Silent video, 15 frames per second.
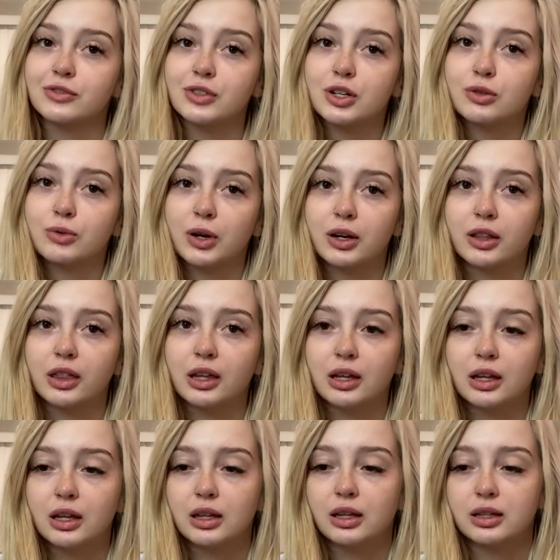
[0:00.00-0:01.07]
feel worth
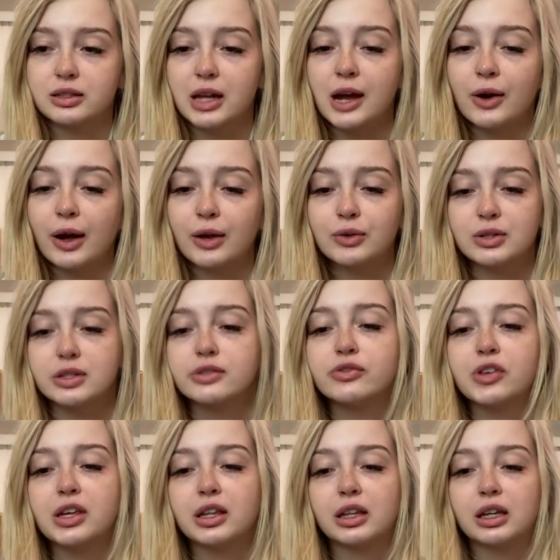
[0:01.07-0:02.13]
it, and that's how I was
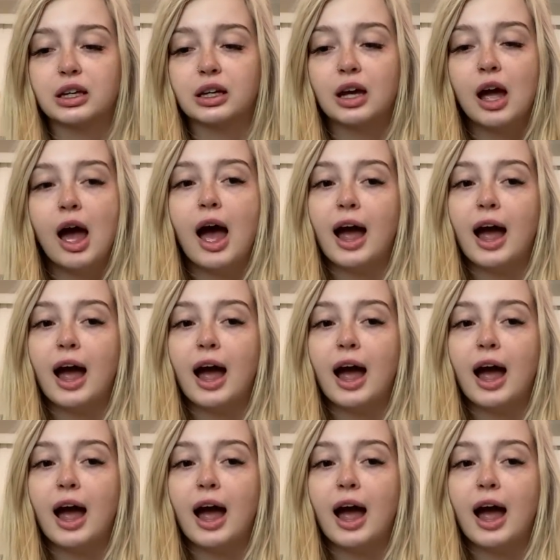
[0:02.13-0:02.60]
feeling.